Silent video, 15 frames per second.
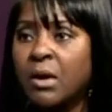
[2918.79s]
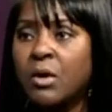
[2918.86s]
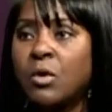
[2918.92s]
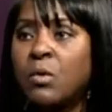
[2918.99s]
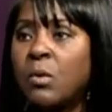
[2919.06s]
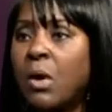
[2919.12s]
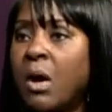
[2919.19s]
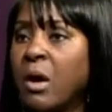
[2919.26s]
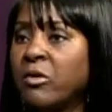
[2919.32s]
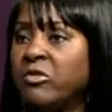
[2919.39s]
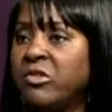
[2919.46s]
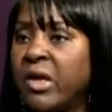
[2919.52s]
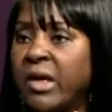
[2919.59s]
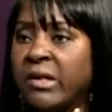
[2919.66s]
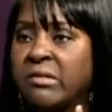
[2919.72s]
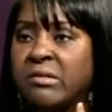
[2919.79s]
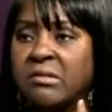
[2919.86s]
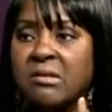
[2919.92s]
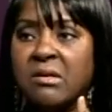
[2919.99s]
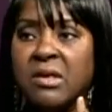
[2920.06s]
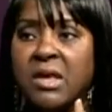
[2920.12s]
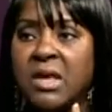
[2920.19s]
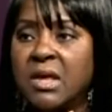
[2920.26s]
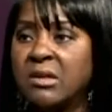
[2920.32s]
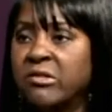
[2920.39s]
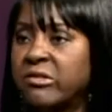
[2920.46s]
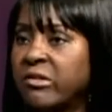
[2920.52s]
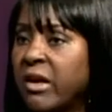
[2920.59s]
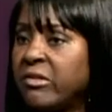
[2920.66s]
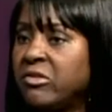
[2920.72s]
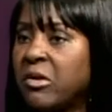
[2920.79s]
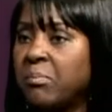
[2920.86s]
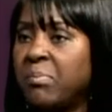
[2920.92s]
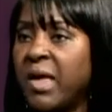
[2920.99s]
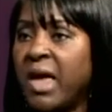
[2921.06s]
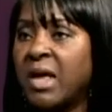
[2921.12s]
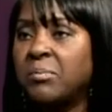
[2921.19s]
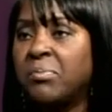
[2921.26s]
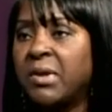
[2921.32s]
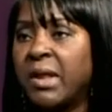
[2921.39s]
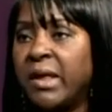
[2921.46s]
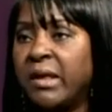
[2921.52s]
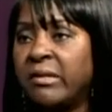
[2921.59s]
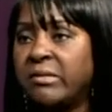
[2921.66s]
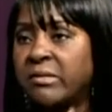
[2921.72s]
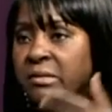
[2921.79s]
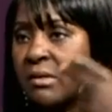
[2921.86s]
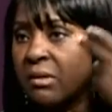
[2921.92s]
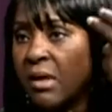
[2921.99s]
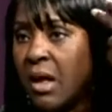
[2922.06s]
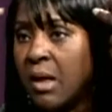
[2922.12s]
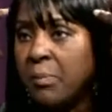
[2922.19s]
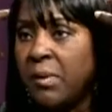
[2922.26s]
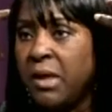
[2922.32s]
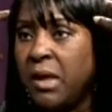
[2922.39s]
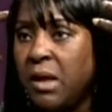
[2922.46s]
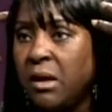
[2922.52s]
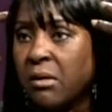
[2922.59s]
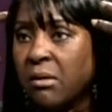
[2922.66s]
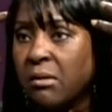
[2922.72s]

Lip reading: who are just in such a bad place up here.